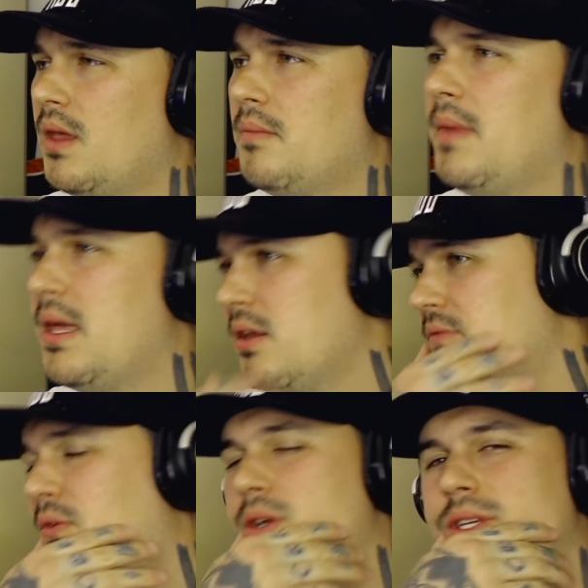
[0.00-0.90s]
Man, their
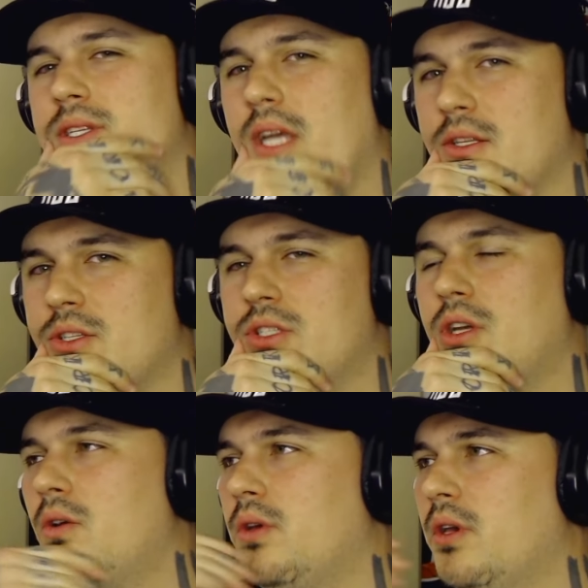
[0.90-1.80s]
voices sound
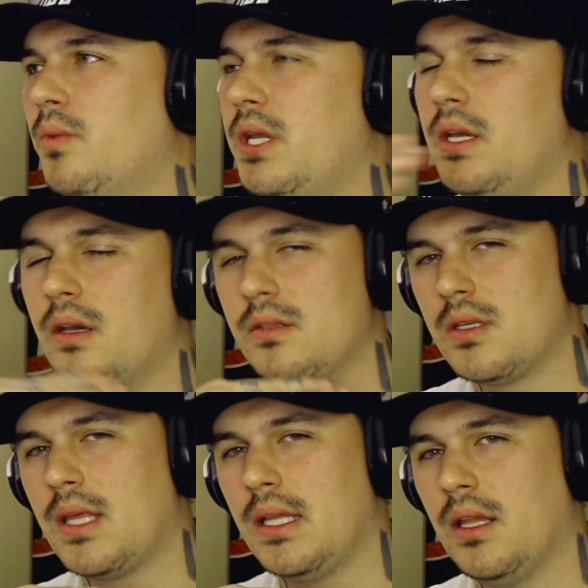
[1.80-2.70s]
so good when he goes to
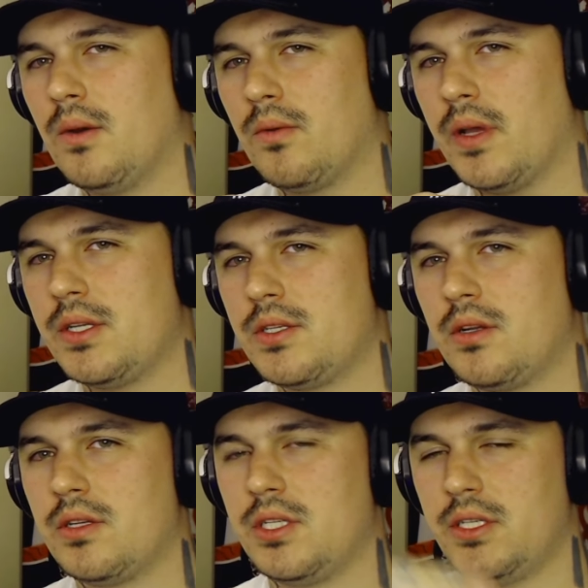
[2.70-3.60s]
that lower register
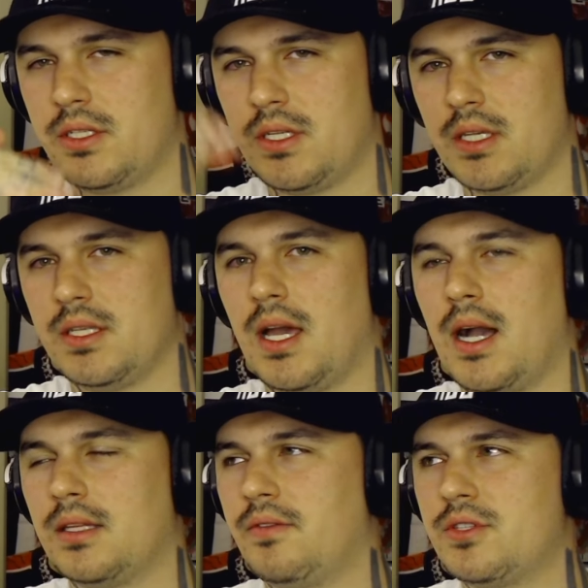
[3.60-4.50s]
and she just sings the
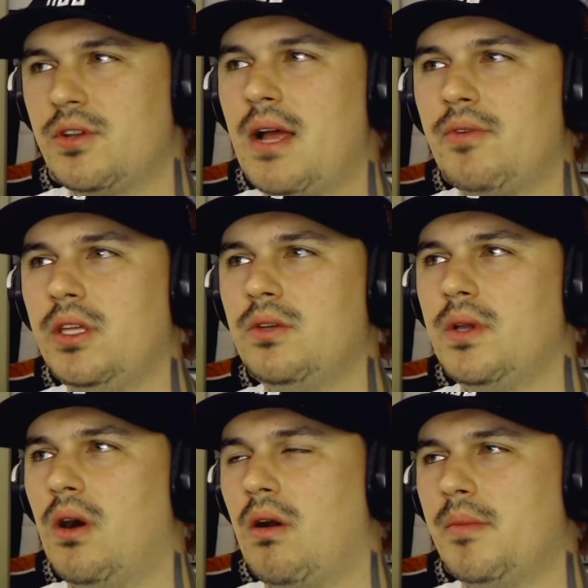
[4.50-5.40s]
octave, because they're not really doing
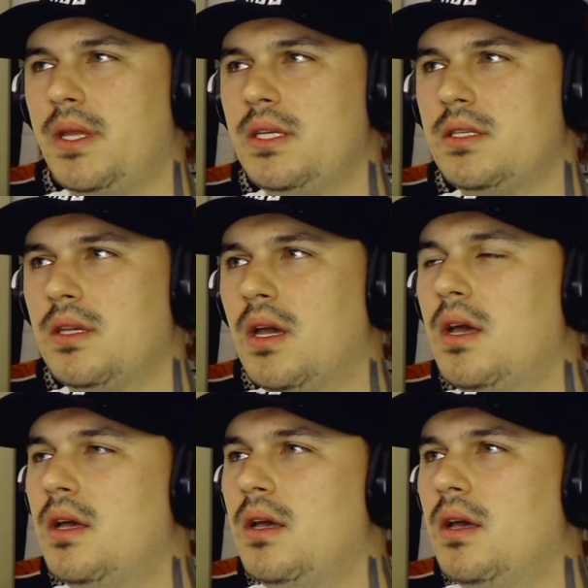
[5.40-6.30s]
harmonies.
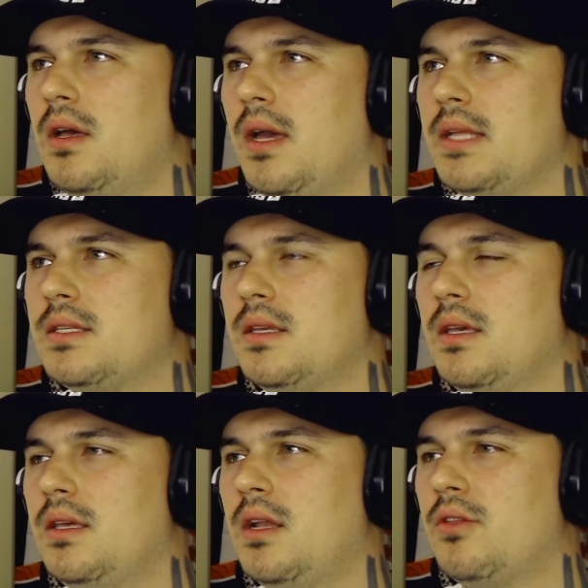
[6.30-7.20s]
It's,
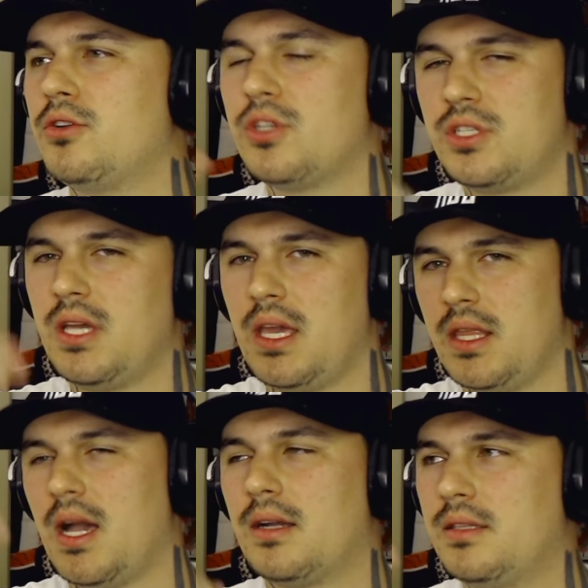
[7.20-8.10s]
you know, they're just singing the
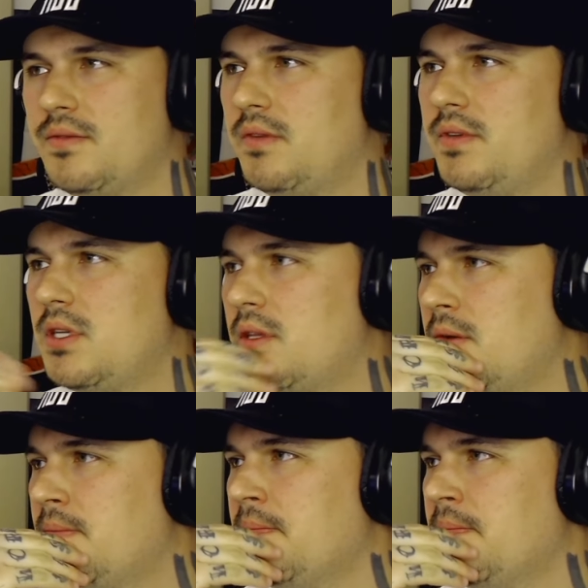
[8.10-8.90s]
octaves of each other.